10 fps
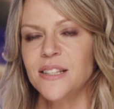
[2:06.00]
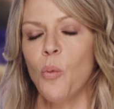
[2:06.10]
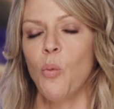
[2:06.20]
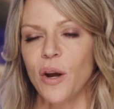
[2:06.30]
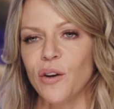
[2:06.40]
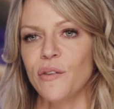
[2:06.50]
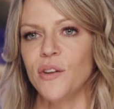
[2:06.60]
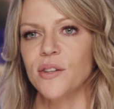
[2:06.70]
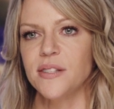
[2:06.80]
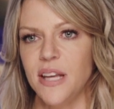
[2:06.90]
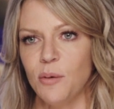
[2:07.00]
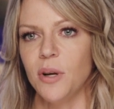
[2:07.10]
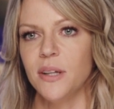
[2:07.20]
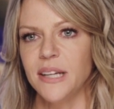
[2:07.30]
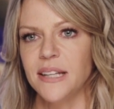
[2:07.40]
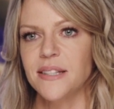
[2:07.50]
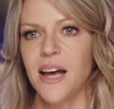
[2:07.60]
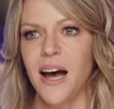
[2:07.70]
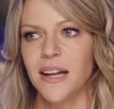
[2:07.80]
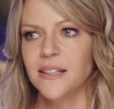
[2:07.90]
It's a wonderful sequel. It's
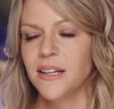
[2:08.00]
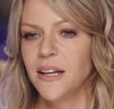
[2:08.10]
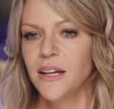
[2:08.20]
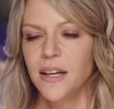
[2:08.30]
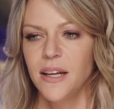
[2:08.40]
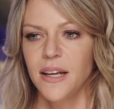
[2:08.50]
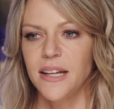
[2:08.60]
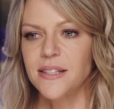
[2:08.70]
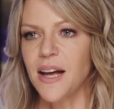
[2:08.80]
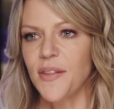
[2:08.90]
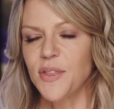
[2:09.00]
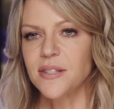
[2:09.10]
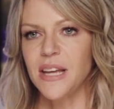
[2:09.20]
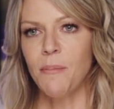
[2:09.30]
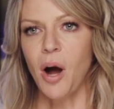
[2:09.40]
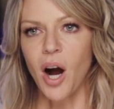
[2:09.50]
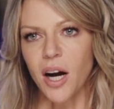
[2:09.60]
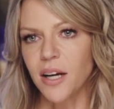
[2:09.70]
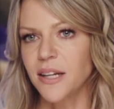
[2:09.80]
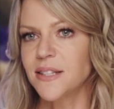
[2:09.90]
got, it's got the same
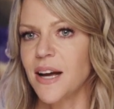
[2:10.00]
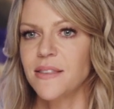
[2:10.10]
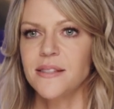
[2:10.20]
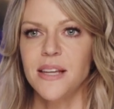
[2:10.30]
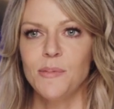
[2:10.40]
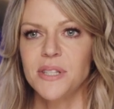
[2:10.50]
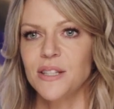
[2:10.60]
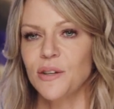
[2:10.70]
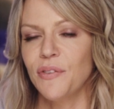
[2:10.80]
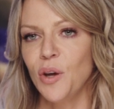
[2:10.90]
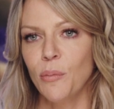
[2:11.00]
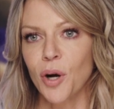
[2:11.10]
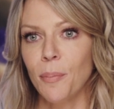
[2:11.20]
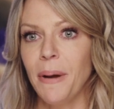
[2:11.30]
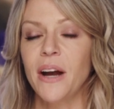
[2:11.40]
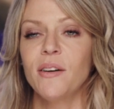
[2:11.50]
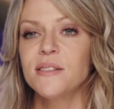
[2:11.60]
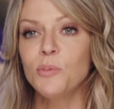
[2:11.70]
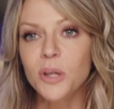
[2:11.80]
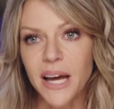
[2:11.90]
heart. It's got the same sense of humor.
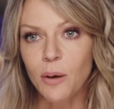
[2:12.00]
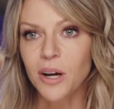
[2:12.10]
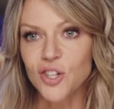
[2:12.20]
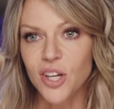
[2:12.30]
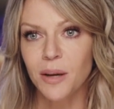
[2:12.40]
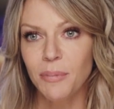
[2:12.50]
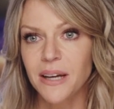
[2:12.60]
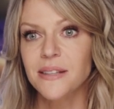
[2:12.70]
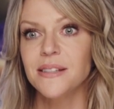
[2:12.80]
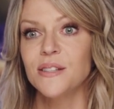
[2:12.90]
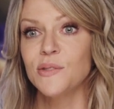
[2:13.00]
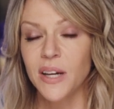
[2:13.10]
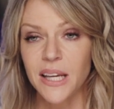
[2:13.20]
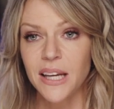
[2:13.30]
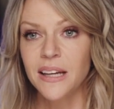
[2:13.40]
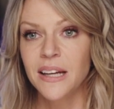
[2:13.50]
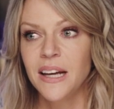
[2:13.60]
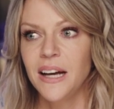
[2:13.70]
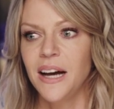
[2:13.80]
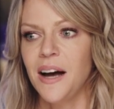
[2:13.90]
Parents will like watching it because it's funny.
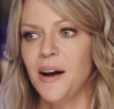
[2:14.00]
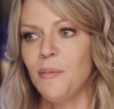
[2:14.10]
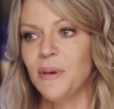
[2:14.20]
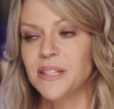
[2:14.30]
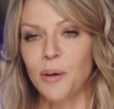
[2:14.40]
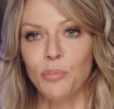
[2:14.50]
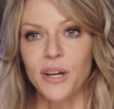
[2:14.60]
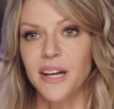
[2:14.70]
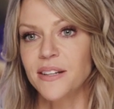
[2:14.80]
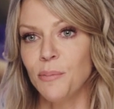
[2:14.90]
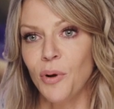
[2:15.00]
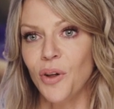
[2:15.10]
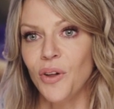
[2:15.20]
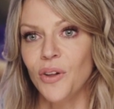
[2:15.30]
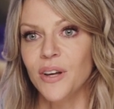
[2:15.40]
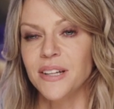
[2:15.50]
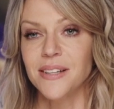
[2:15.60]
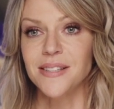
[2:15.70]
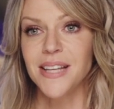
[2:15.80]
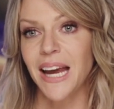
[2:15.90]
Um, it's unpredictable.
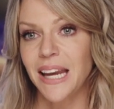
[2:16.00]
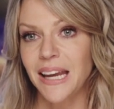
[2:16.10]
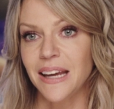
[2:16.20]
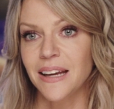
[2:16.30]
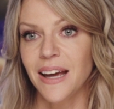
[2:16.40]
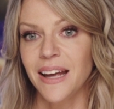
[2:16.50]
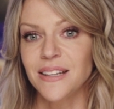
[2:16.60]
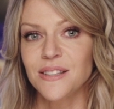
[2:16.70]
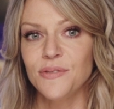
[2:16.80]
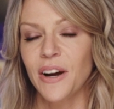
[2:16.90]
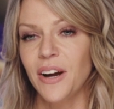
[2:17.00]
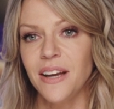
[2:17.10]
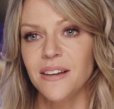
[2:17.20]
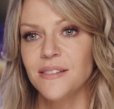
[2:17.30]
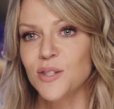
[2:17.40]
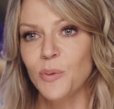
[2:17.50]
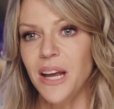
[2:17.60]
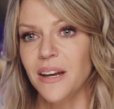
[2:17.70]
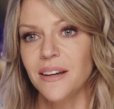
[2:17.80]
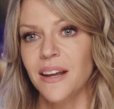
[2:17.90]
It's exciting, and it's very
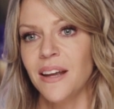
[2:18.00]
sweet.